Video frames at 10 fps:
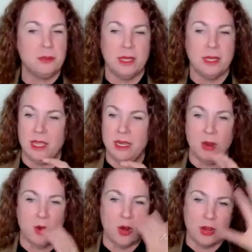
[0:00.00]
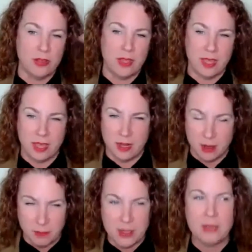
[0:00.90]
but and
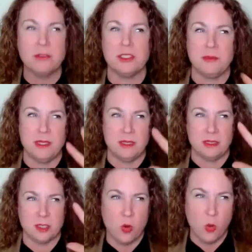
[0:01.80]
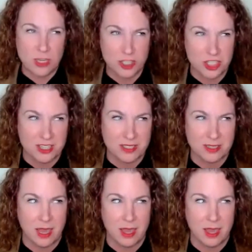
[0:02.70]
an appeal just means it's questioned